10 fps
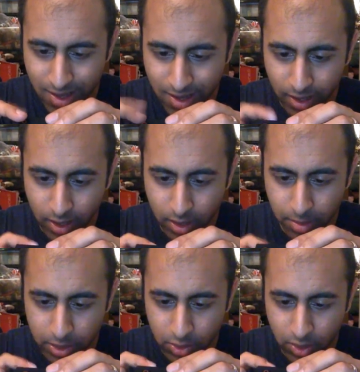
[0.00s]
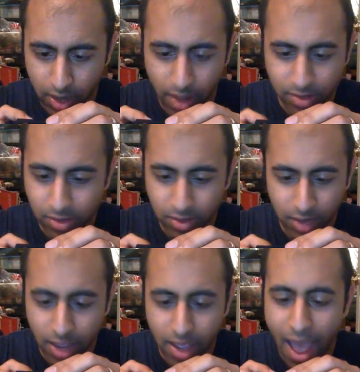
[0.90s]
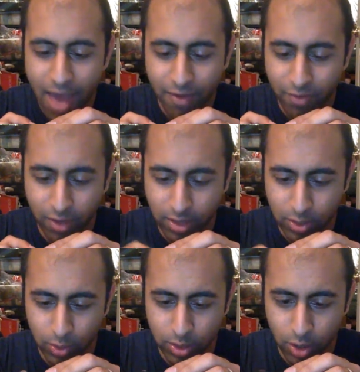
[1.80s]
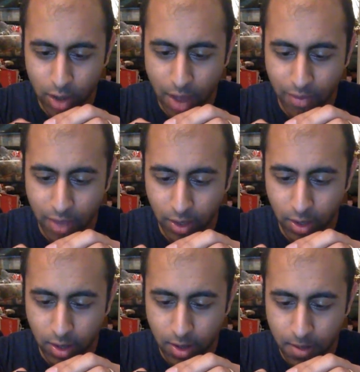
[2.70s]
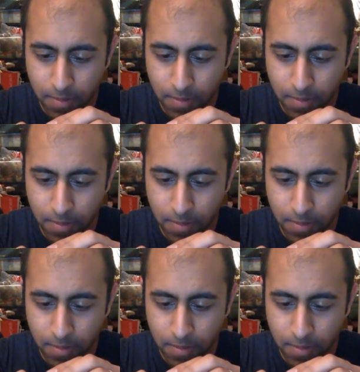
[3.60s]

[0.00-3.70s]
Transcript: Like on the big screen, how it's looked. I, I had a feeling this wouldn't turn out that good,